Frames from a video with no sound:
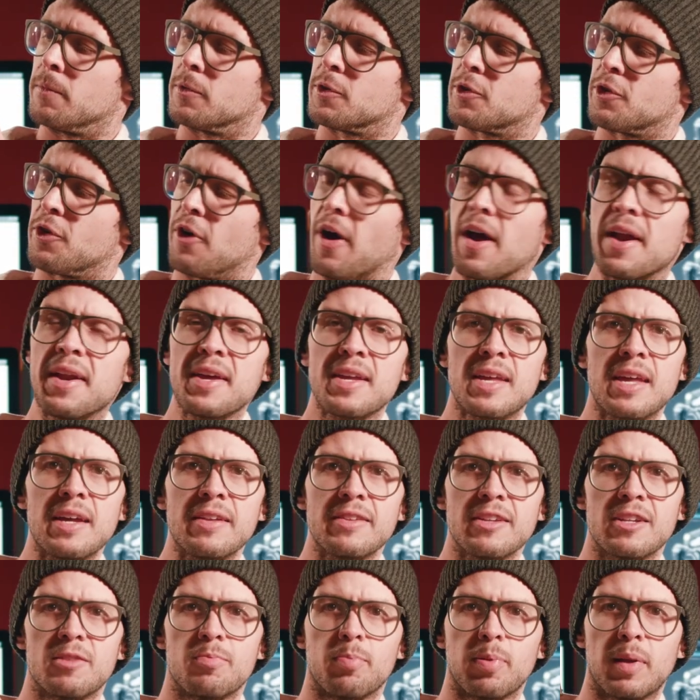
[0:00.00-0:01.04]
Trying to
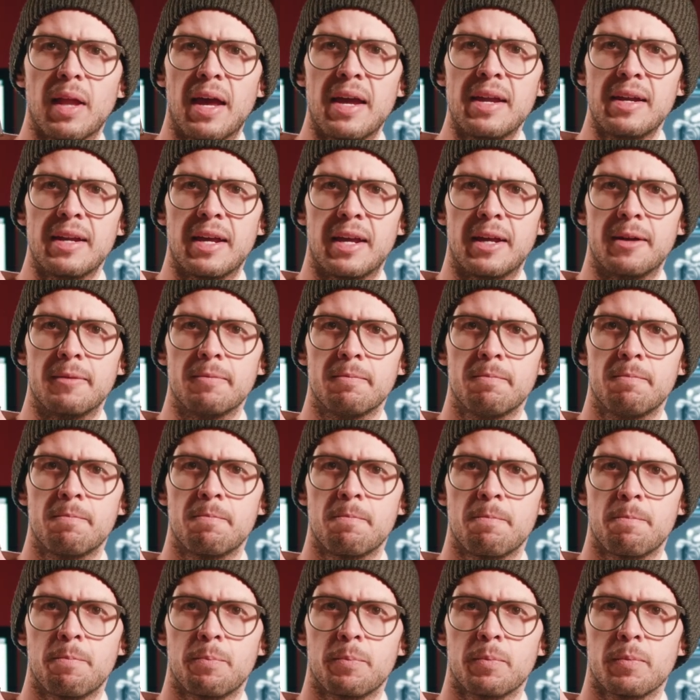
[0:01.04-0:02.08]
get this plate in,
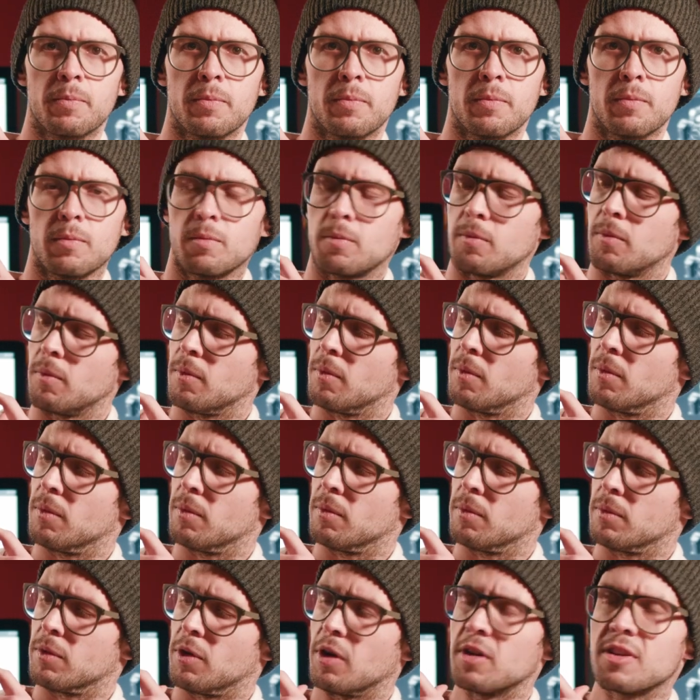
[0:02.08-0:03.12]

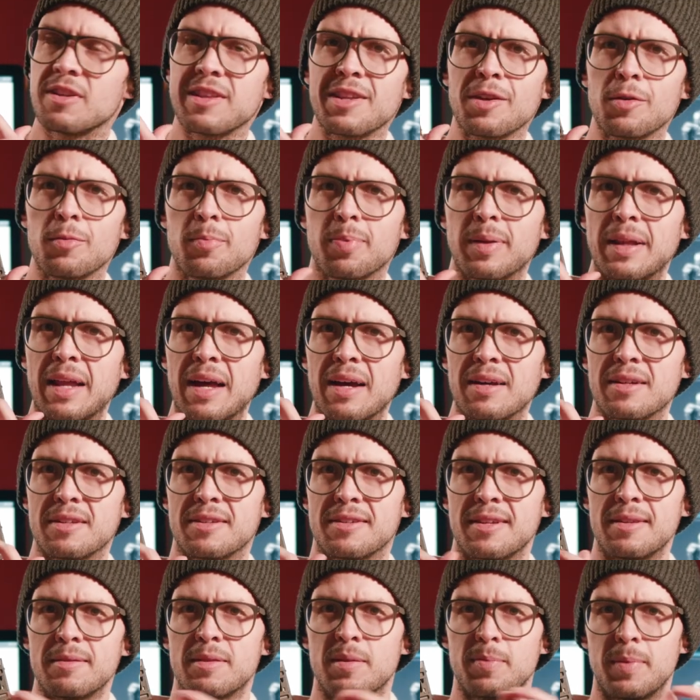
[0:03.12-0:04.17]
those little plugs
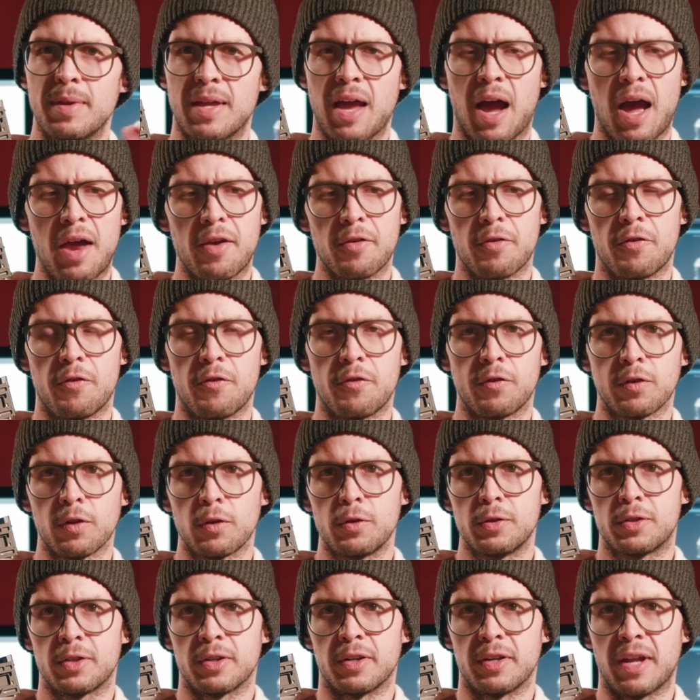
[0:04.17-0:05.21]
seem to be kind of
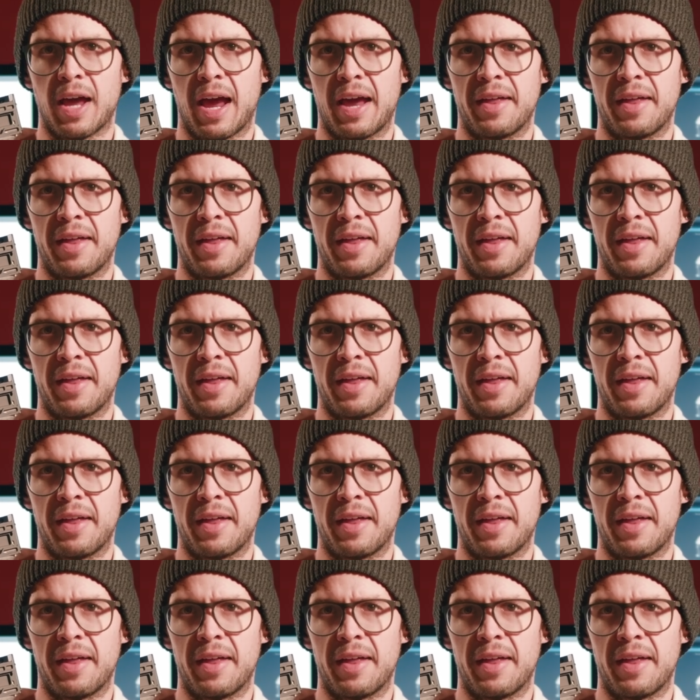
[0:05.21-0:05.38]
fluted,